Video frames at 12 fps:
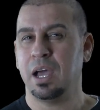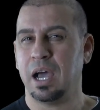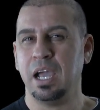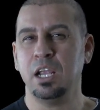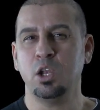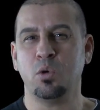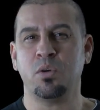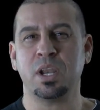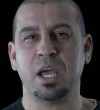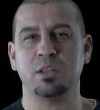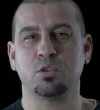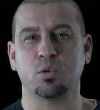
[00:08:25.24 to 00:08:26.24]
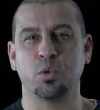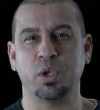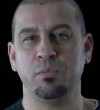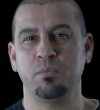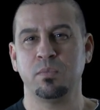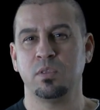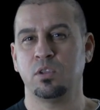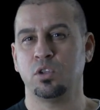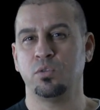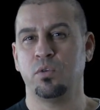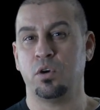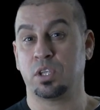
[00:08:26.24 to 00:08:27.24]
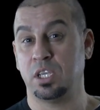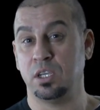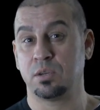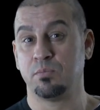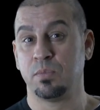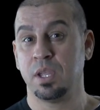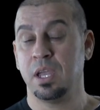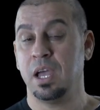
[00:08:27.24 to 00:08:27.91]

Hai lavorato qui? Did you work here?